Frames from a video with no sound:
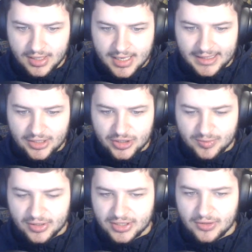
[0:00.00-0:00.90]
and then just
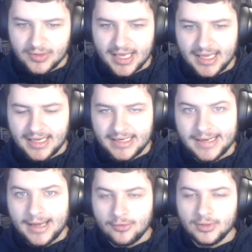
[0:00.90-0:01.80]
press OK
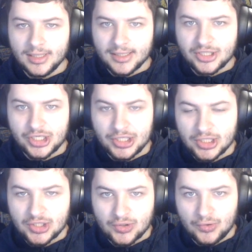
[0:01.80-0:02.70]
and that will actually
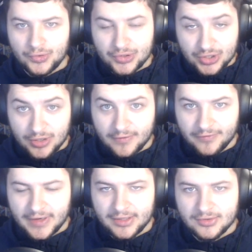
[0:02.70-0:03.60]
install the server
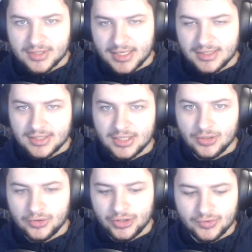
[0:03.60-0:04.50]
files into
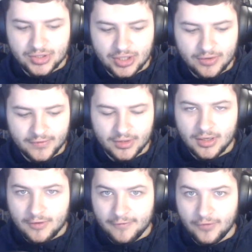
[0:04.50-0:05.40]
your new server
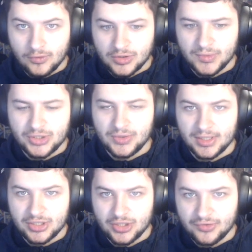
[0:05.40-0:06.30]
folder which you
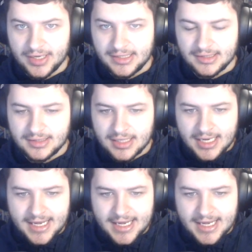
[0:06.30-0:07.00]
actually created